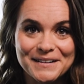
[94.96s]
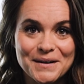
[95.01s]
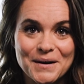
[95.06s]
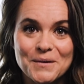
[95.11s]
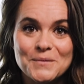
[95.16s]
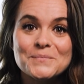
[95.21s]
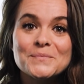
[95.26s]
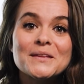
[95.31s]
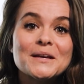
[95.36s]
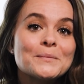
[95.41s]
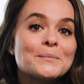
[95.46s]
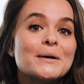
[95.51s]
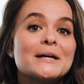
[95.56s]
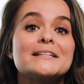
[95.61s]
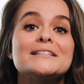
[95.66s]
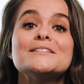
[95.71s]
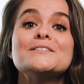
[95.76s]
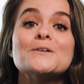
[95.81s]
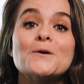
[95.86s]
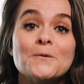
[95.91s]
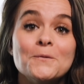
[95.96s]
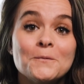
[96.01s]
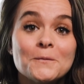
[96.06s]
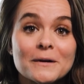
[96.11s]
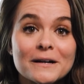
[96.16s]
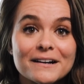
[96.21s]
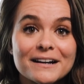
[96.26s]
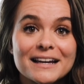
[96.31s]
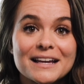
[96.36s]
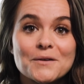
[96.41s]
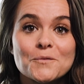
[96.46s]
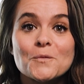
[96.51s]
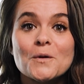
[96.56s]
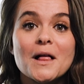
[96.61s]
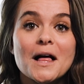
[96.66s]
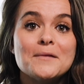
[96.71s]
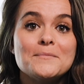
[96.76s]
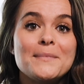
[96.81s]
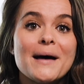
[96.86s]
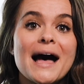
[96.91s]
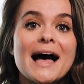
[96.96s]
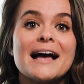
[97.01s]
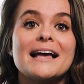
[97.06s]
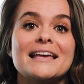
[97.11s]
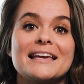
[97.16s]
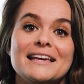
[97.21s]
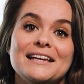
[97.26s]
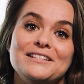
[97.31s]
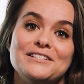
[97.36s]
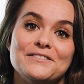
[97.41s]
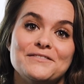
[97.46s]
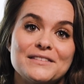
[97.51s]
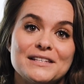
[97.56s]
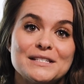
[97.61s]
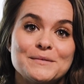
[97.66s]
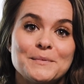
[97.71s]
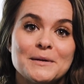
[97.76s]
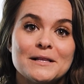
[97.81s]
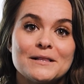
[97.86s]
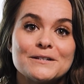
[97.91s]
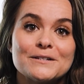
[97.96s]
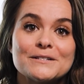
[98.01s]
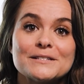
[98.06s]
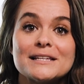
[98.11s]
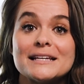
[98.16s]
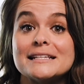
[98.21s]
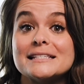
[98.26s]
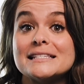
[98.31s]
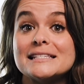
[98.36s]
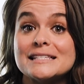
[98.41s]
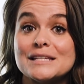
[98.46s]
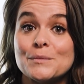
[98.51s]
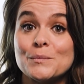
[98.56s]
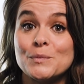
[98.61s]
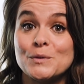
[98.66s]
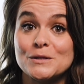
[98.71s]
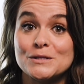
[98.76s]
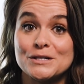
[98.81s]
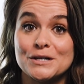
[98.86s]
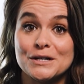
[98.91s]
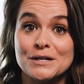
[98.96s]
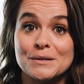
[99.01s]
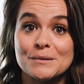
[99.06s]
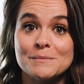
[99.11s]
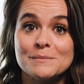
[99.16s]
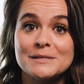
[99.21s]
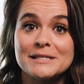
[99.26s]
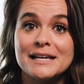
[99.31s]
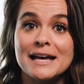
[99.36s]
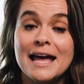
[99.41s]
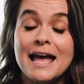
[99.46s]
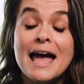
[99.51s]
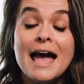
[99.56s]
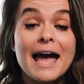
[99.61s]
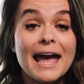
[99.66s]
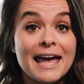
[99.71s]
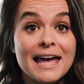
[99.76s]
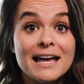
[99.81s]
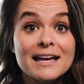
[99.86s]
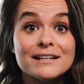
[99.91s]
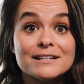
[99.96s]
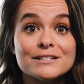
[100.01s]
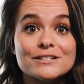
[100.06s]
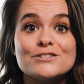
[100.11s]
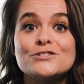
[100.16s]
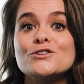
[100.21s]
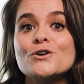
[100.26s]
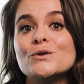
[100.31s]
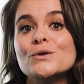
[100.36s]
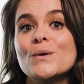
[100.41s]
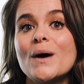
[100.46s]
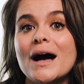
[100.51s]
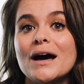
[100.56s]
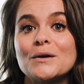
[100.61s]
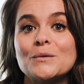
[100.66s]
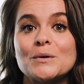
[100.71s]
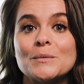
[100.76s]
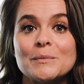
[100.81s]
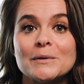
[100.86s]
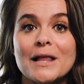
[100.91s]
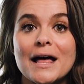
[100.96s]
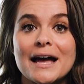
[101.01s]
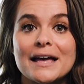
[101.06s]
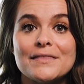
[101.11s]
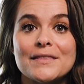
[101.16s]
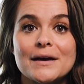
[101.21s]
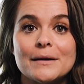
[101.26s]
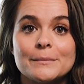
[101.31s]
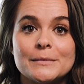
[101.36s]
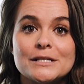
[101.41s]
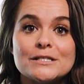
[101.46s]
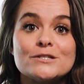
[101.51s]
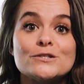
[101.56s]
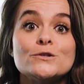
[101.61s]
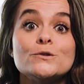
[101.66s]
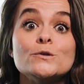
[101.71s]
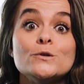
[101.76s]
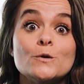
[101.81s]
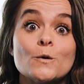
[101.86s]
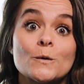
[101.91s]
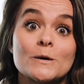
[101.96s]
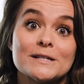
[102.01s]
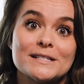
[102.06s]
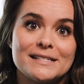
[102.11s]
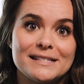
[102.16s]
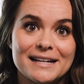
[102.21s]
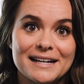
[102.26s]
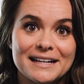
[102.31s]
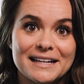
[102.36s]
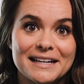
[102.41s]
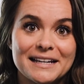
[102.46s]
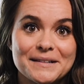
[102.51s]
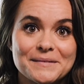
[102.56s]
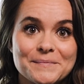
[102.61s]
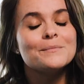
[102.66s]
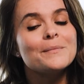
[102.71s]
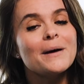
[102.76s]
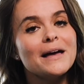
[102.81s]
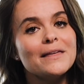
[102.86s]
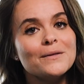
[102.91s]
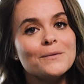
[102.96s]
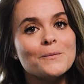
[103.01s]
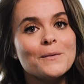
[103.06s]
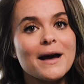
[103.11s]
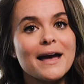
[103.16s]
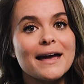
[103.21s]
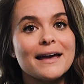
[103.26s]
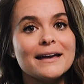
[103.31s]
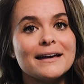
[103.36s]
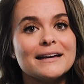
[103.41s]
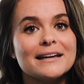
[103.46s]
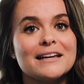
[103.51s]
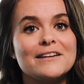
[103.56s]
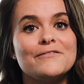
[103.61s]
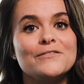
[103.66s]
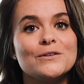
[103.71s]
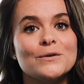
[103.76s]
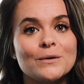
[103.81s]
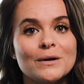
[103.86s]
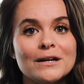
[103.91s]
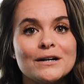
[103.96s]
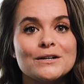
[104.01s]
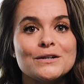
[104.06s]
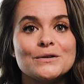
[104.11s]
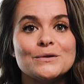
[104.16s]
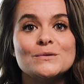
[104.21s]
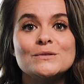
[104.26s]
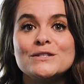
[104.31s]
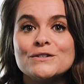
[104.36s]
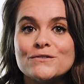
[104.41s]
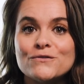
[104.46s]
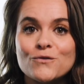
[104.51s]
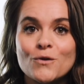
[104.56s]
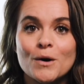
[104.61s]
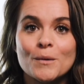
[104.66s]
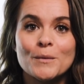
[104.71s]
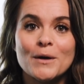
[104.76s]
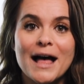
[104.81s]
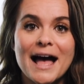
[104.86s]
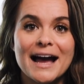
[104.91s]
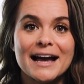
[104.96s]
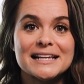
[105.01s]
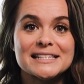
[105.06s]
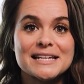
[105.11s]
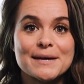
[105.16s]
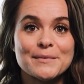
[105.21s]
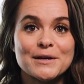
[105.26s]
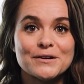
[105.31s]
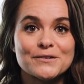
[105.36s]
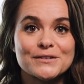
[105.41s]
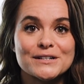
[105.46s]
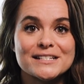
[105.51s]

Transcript: know, but don't worry. We'll unpack each of these pillars in simple terms and show you how to apply them to your study. By the way, if you're new to formal academic